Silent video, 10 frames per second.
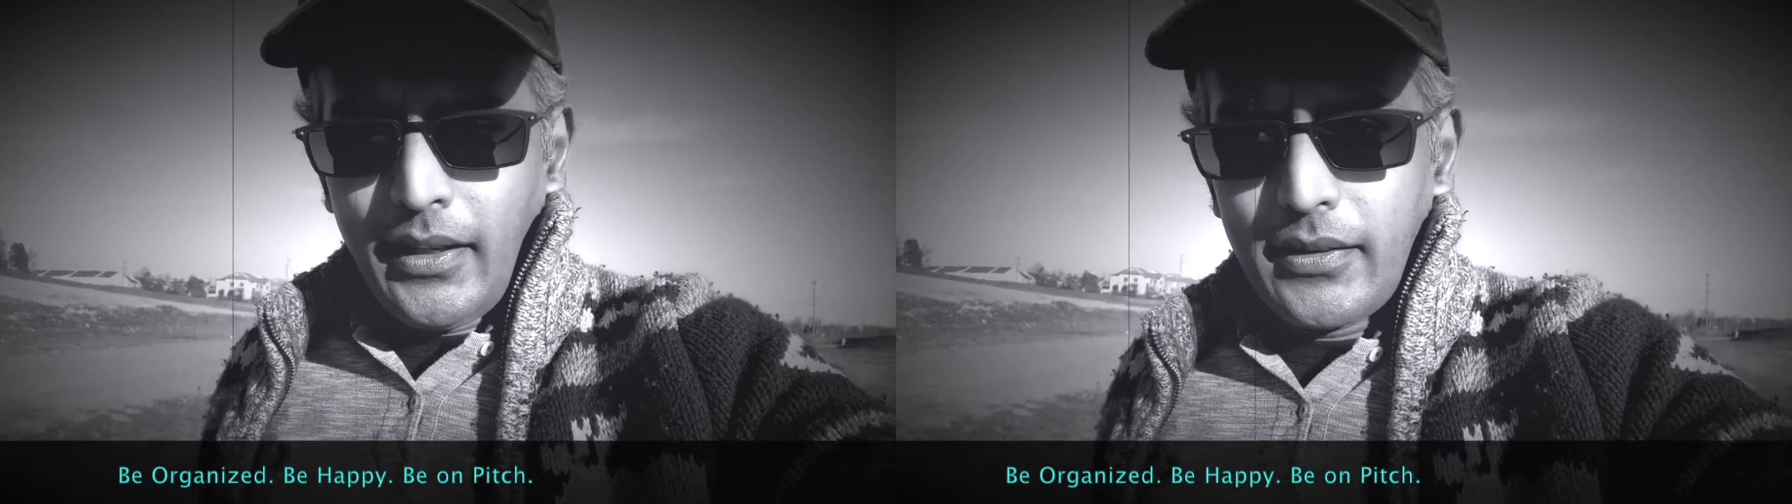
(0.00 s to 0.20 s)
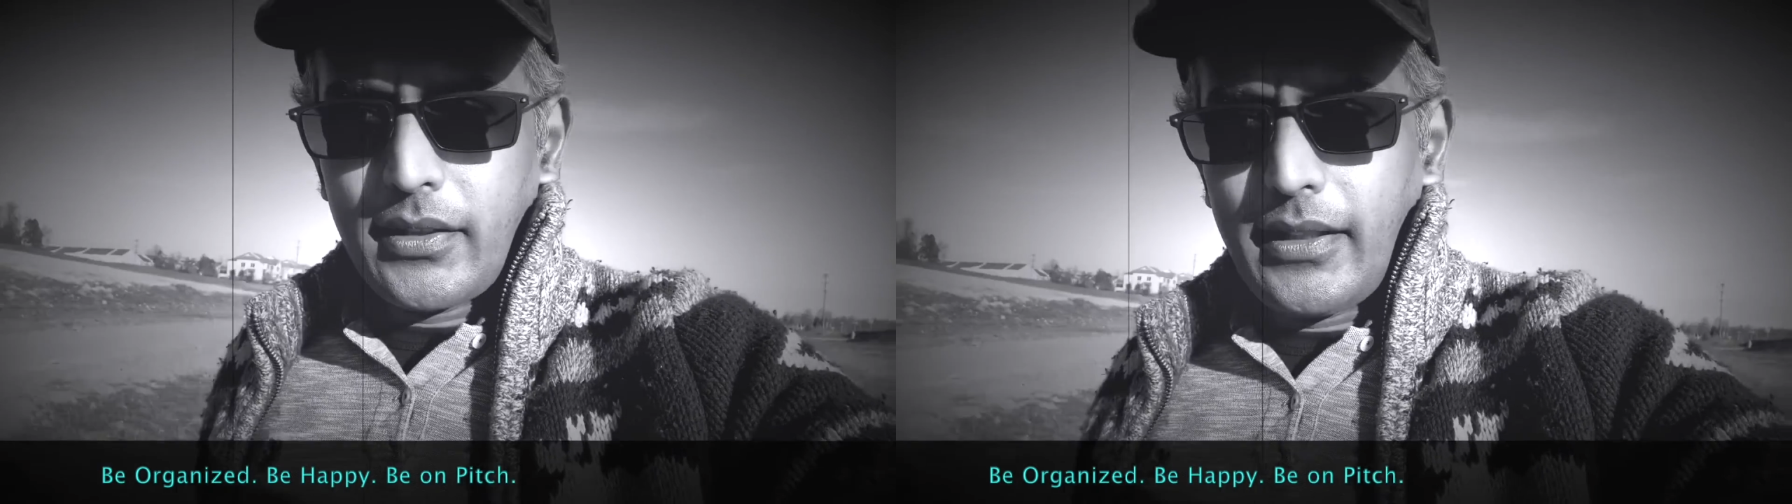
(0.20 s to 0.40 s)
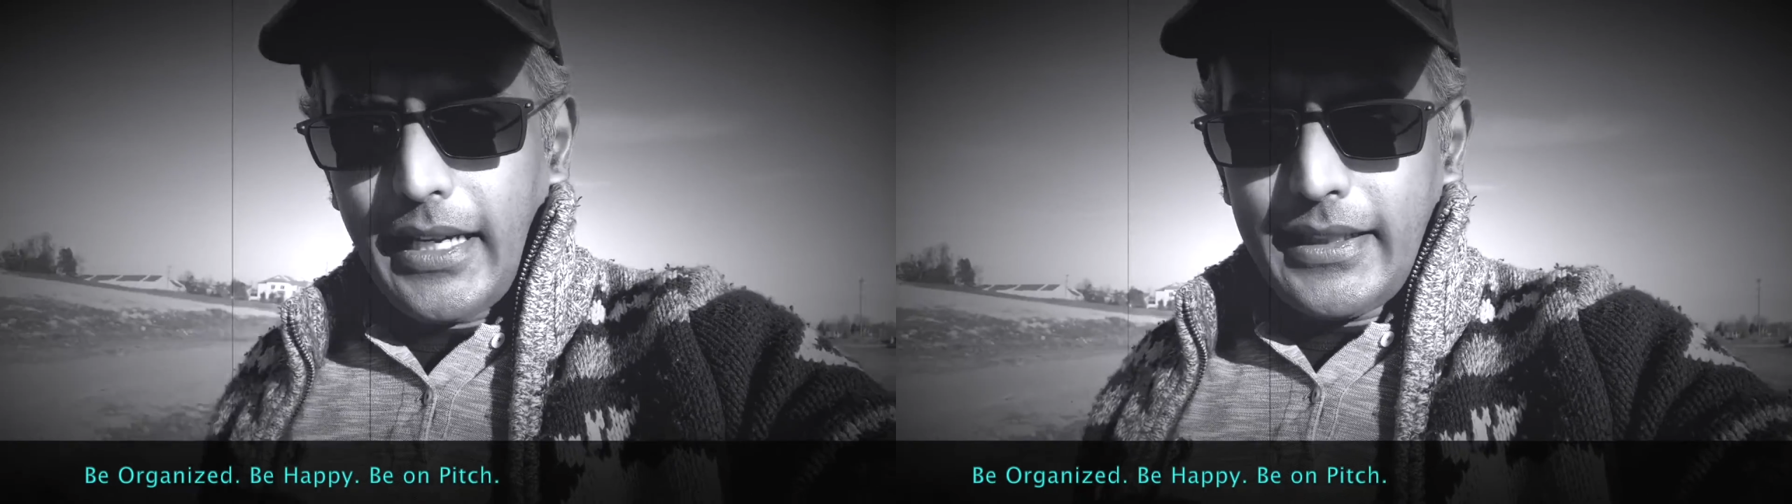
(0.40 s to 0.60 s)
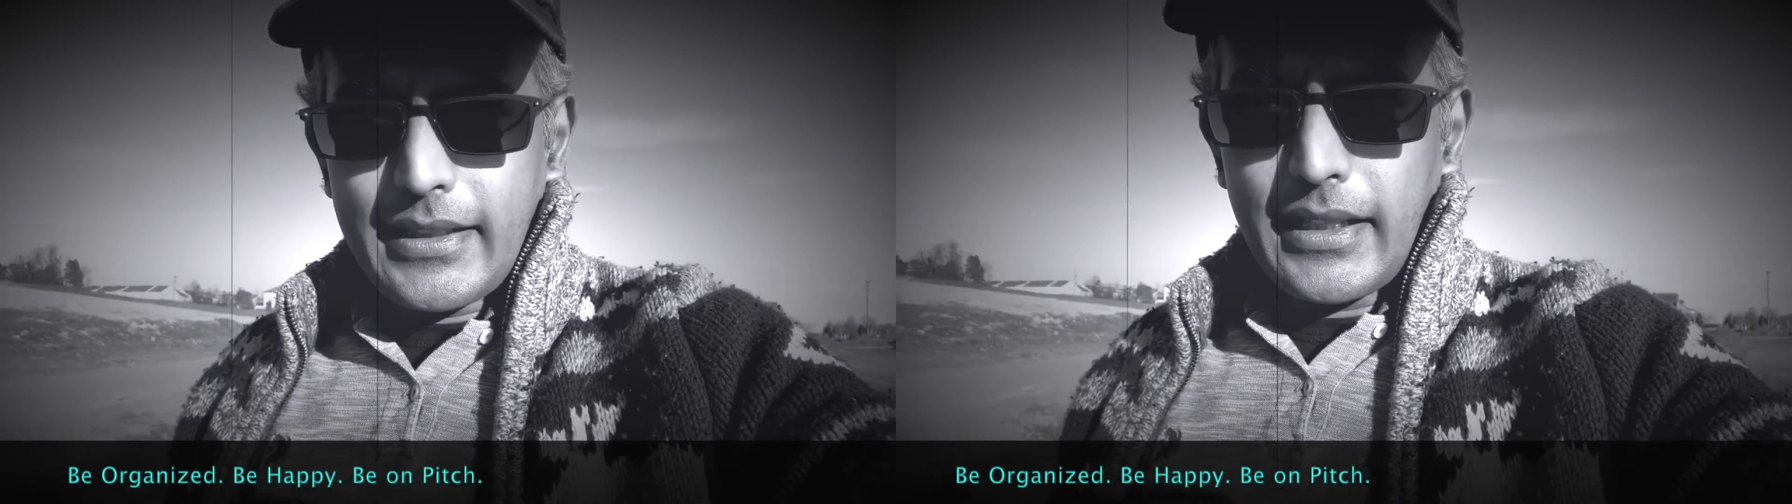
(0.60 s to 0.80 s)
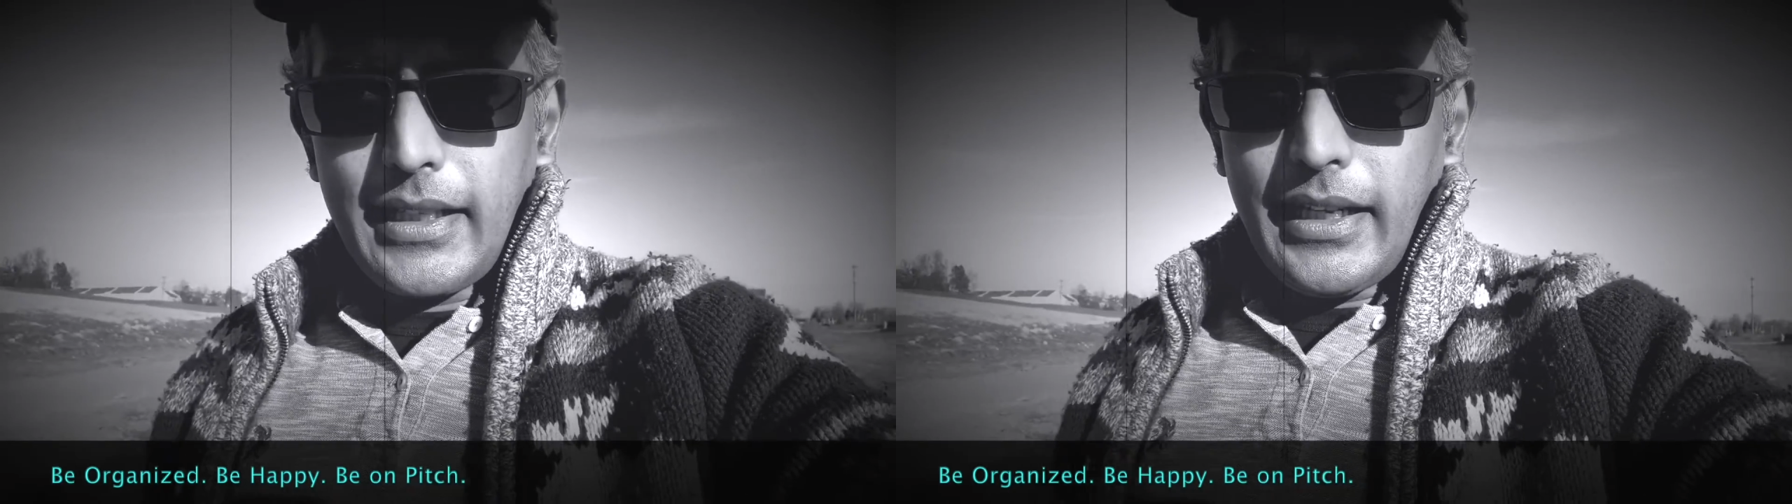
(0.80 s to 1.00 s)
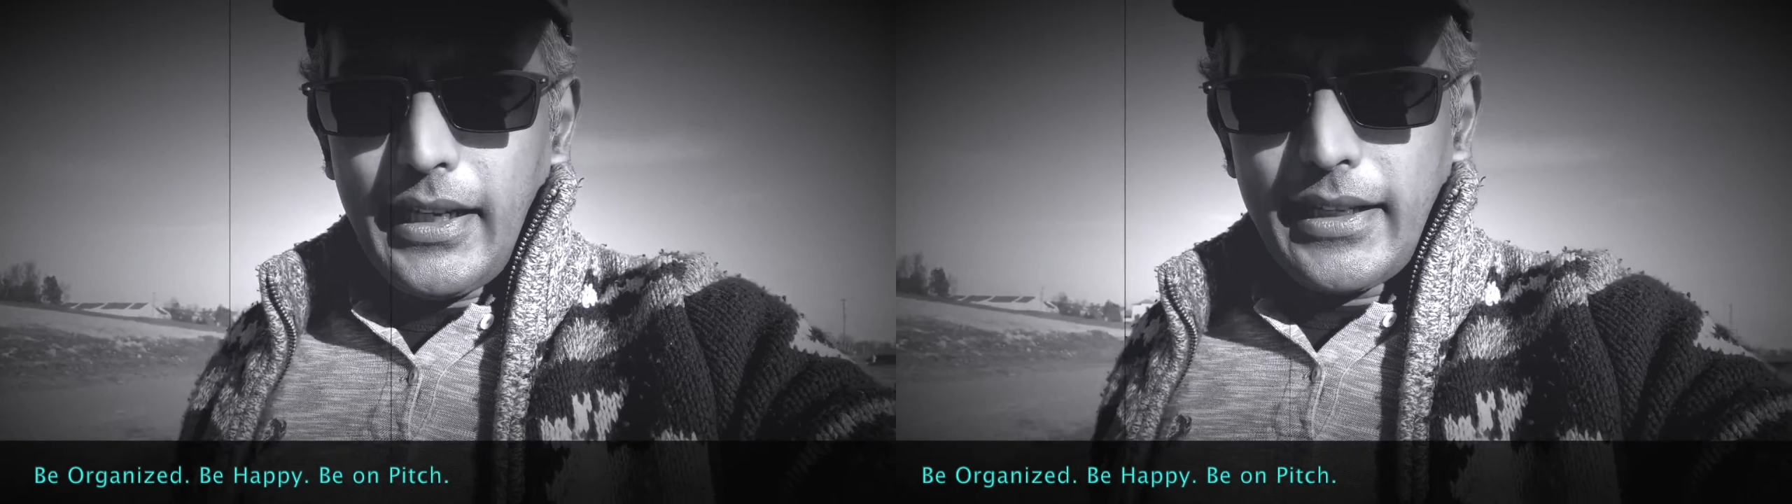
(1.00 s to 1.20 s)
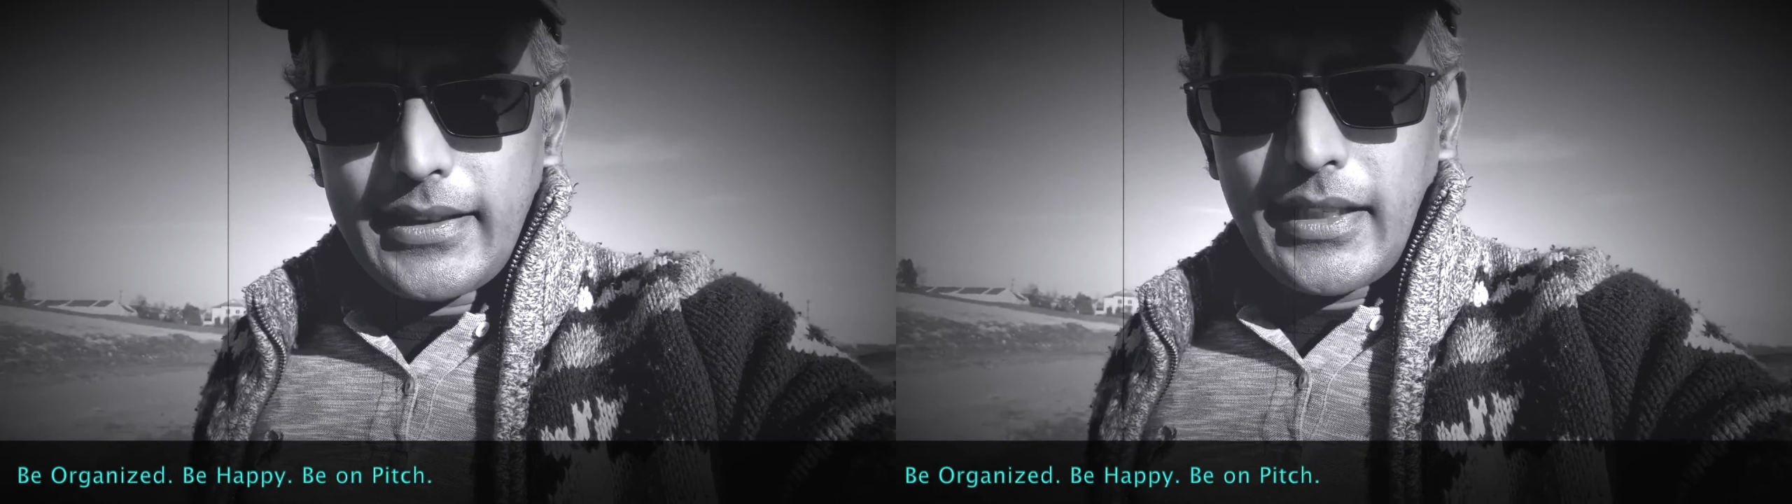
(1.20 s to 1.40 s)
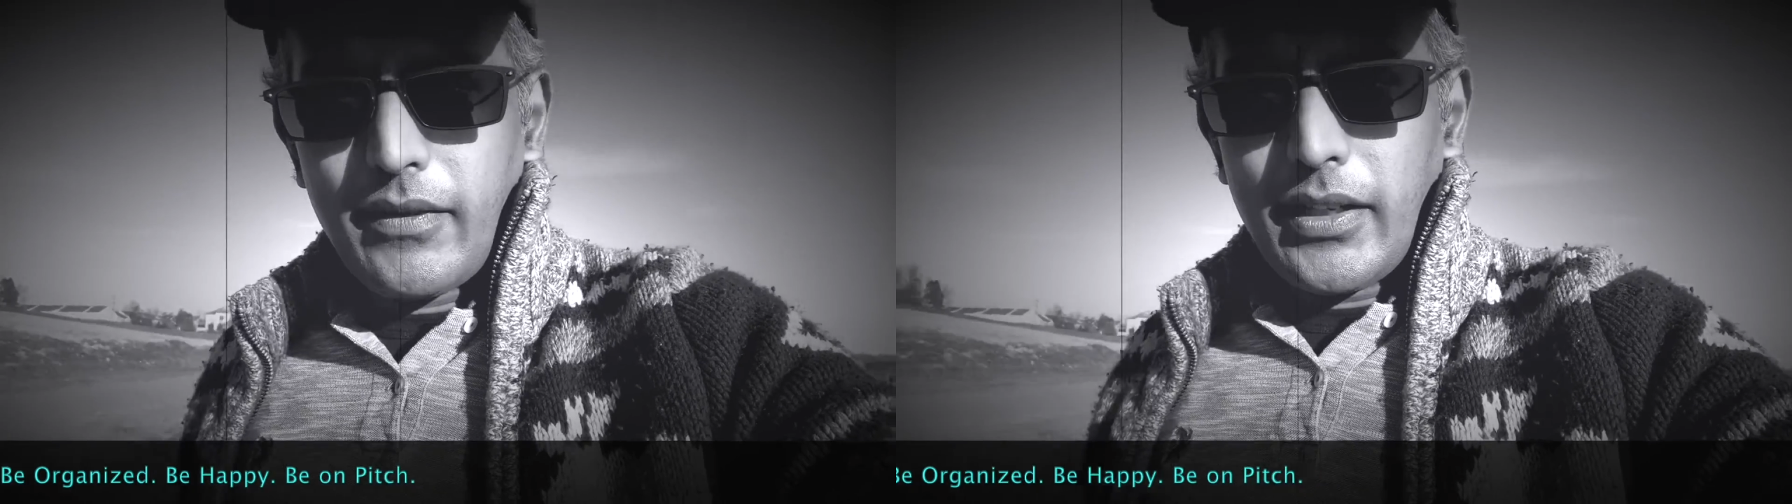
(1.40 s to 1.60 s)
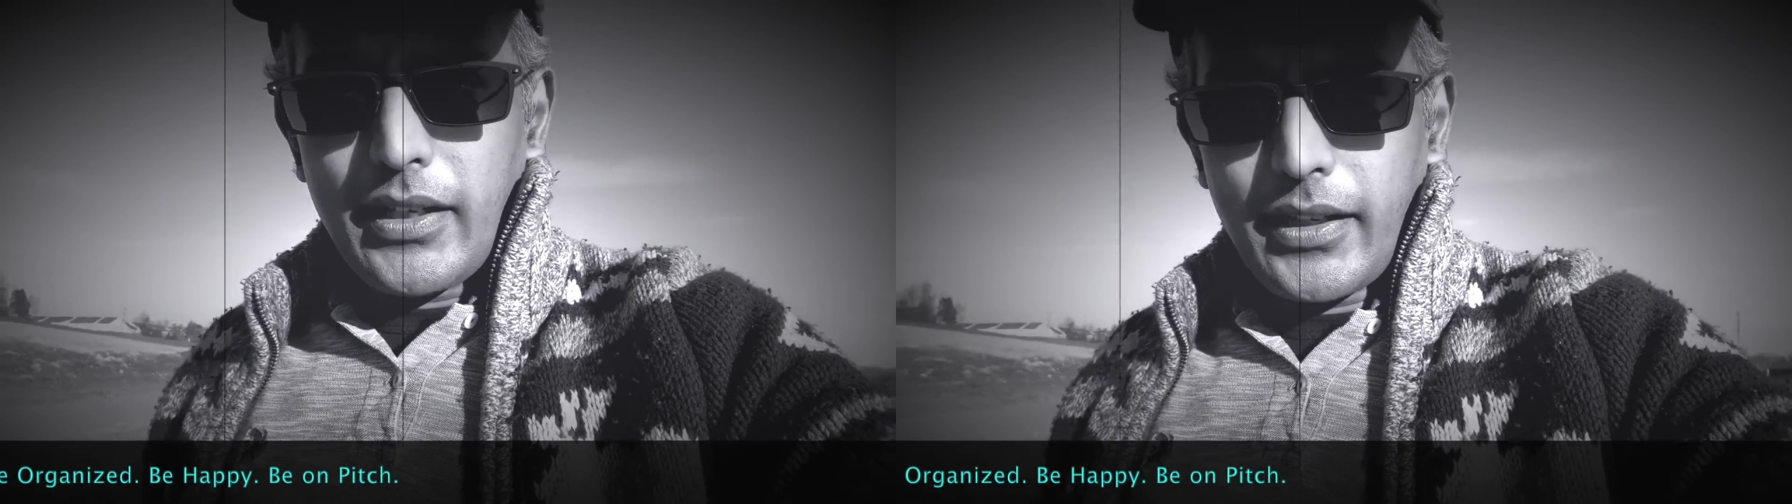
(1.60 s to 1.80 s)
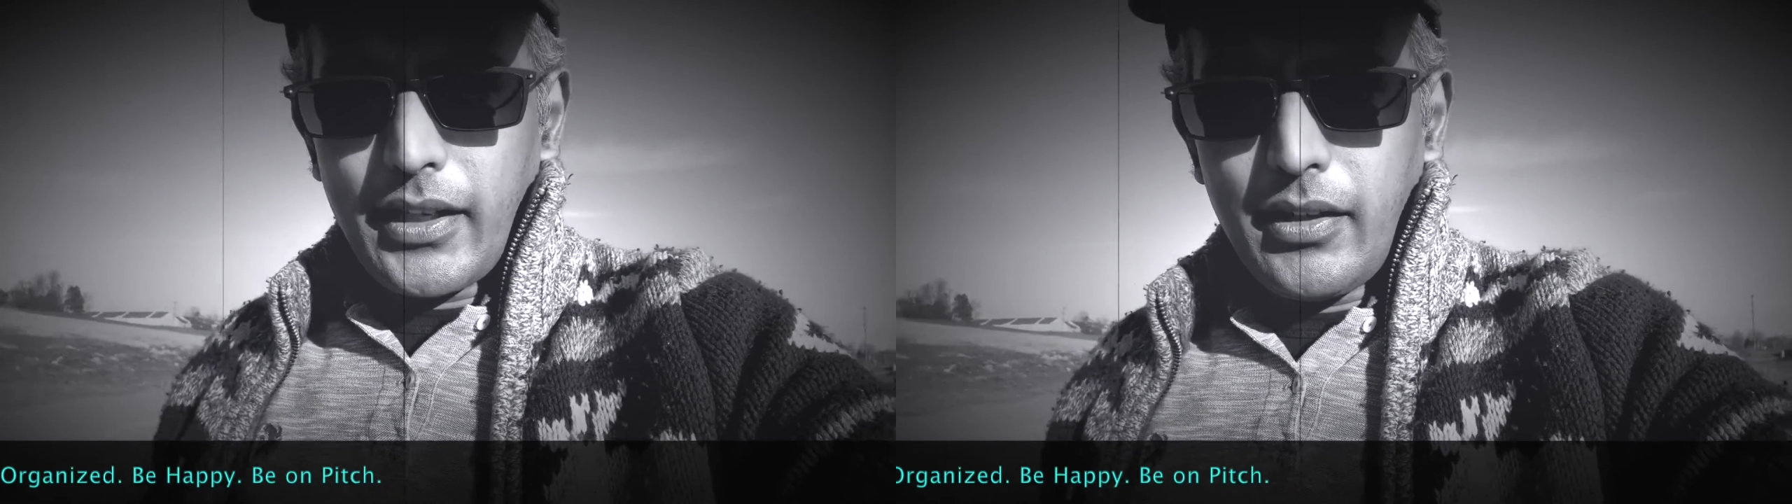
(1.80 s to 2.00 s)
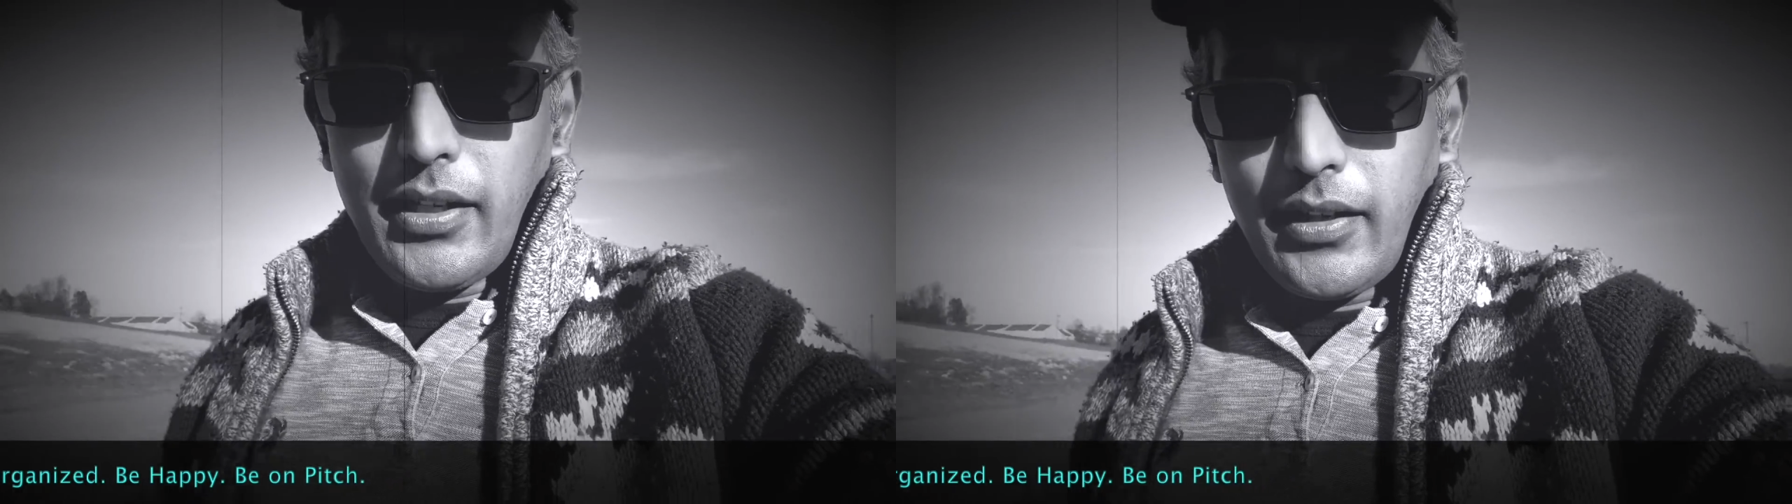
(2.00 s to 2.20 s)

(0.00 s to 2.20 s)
So that's at the high highest level our Git,